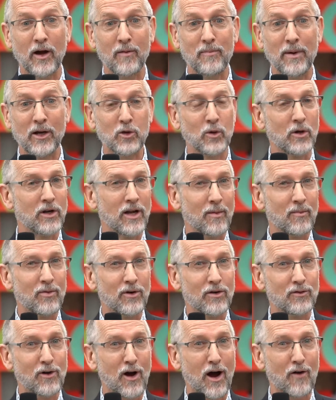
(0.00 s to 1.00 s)
I've been to a
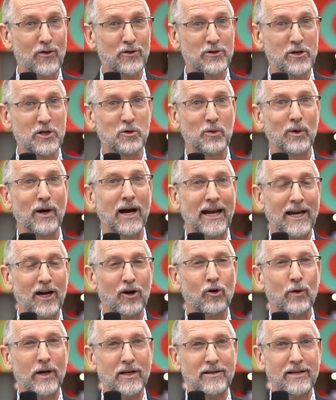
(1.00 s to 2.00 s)
number of conferences where I
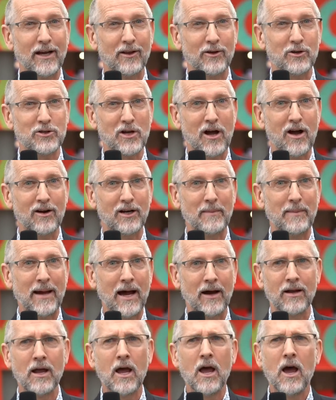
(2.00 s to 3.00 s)
hear retailers talk
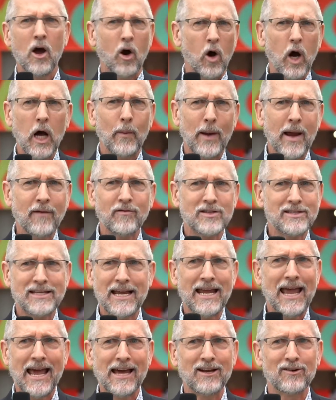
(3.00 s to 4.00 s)
about, well, we have to
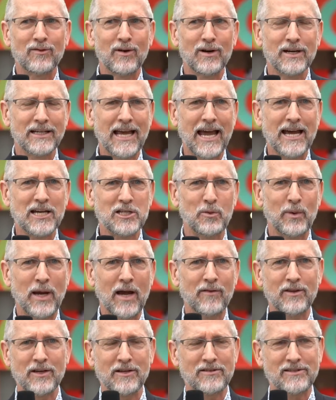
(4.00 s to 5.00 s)
stay ahead of our guests. We
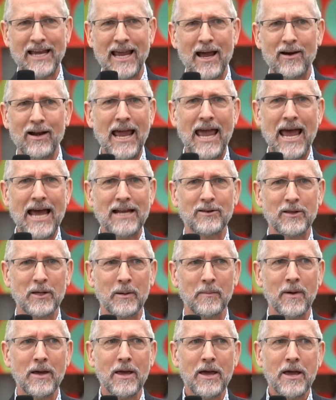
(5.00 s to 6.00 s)
have to stay out ahead of
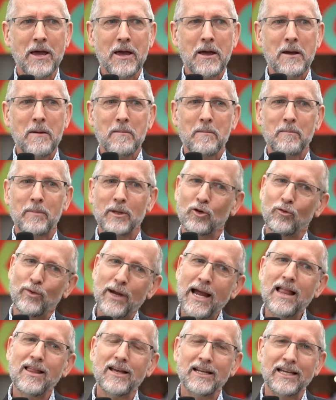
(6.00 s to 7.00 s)
them. But the
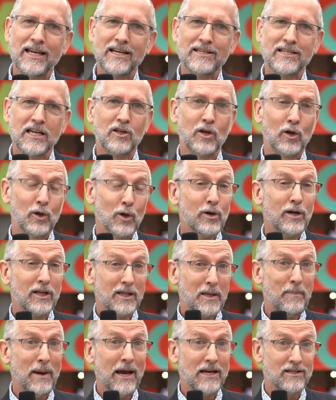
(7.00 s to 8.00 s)
reality is, as you look
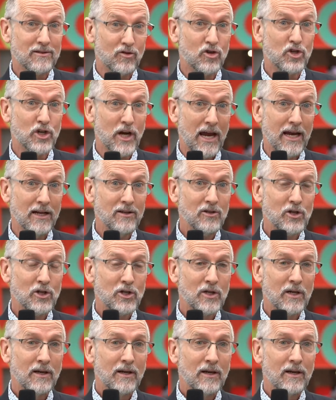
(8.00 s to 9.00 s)
at the pace of
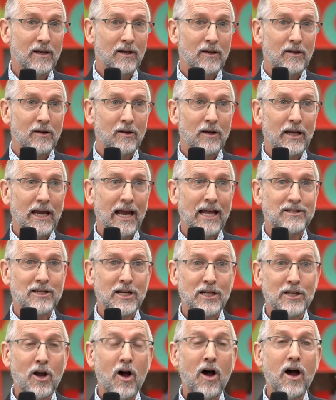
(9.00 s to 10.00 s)
change, it's
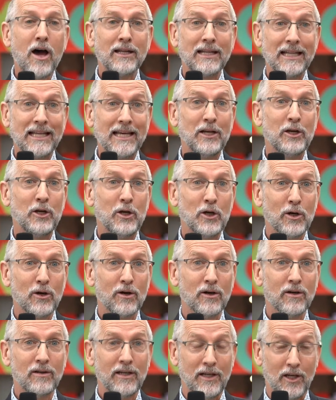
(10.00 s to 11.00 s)
a
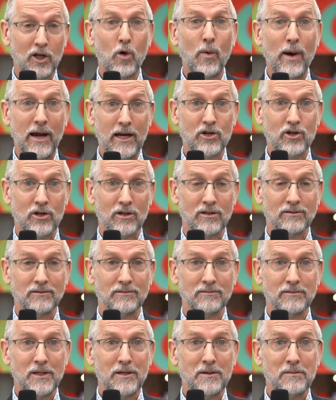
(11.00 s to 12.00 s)
non-linear equation,
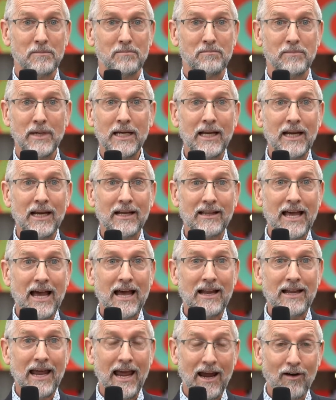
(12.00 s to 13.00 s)
meaning
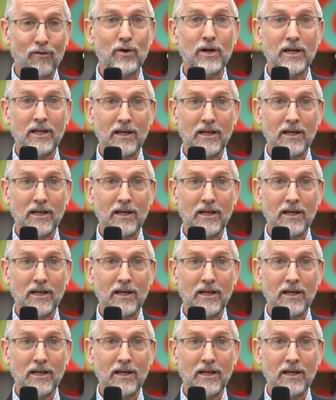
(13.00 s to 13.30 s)
that every